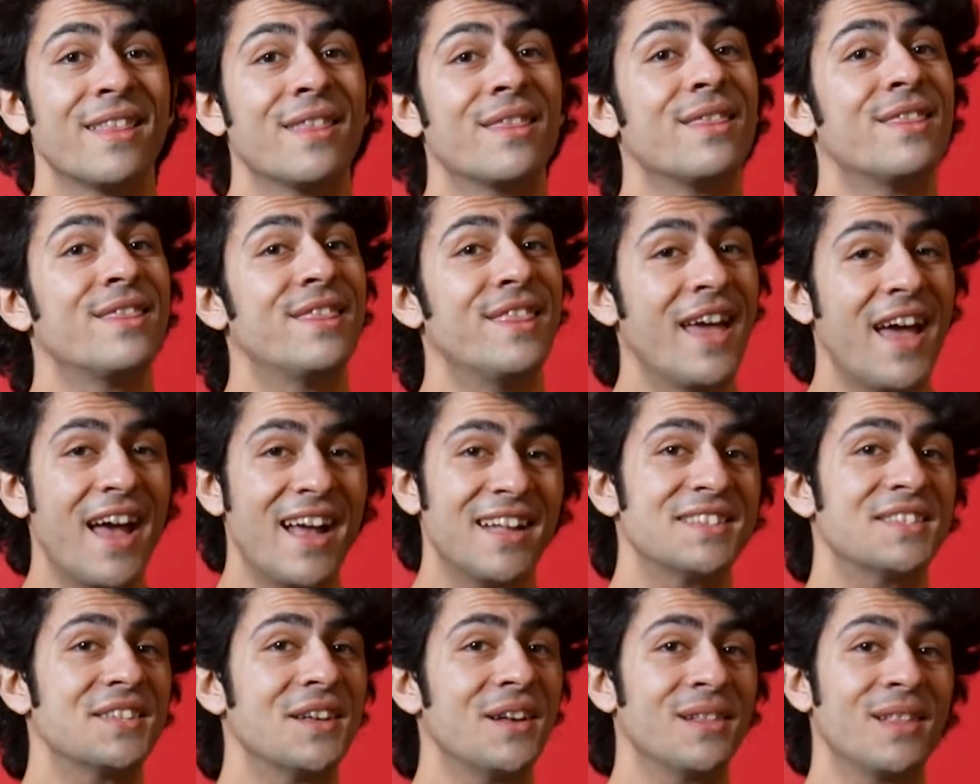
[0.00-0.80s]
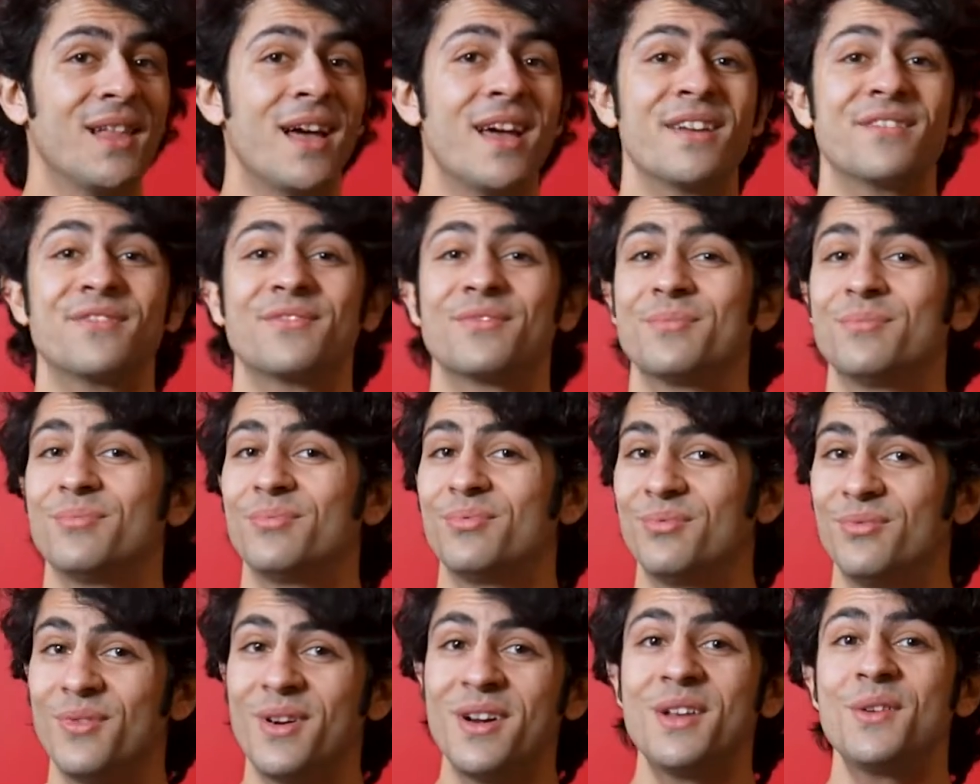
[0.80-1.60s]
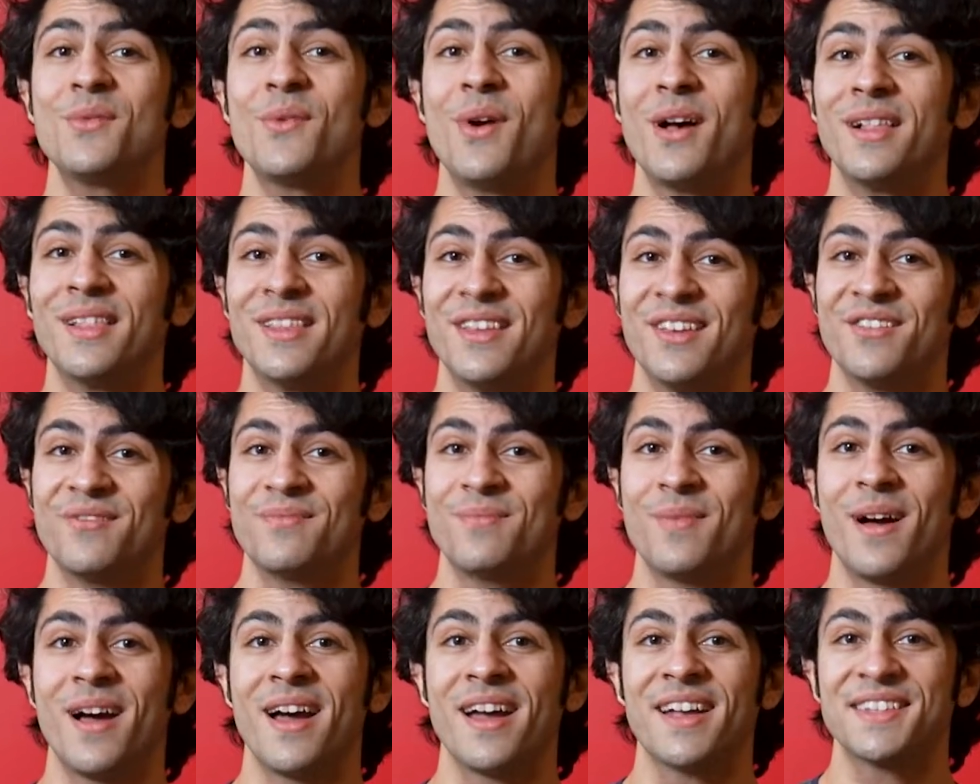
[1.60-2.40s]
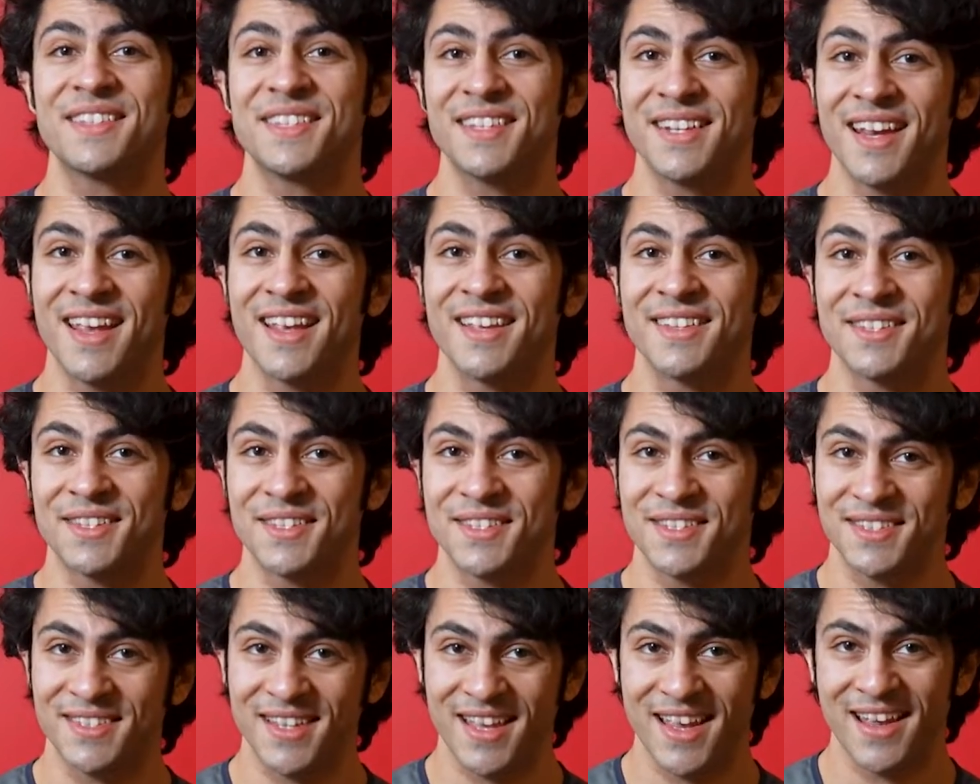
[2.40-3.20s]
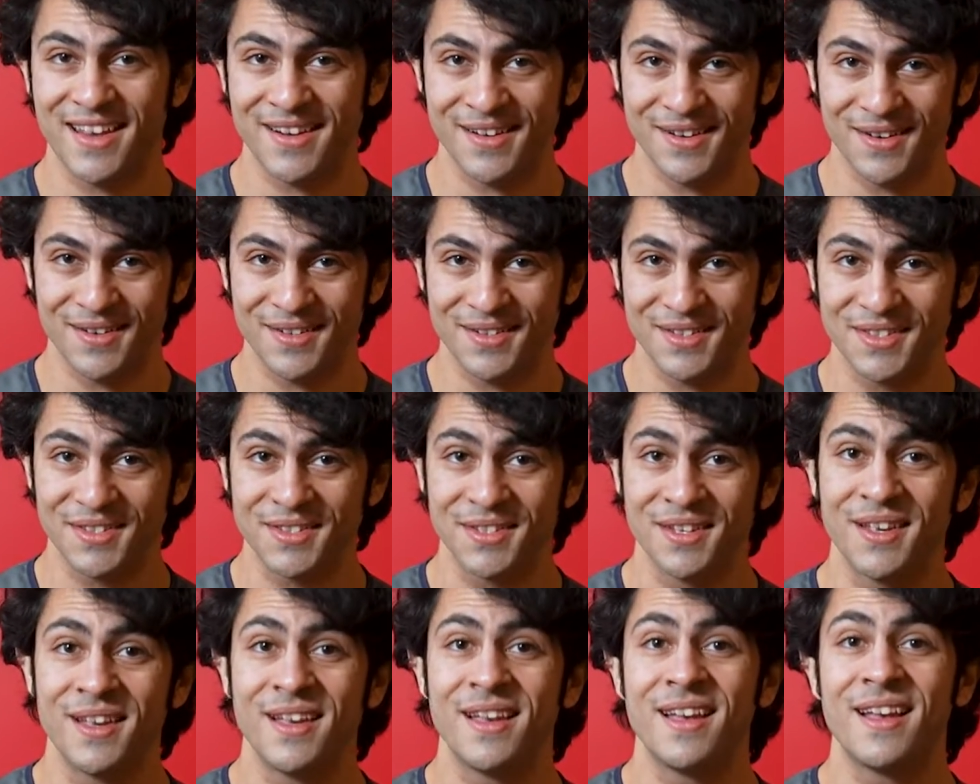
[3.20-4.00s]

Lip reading: That's a life pretty well lived by today's standards.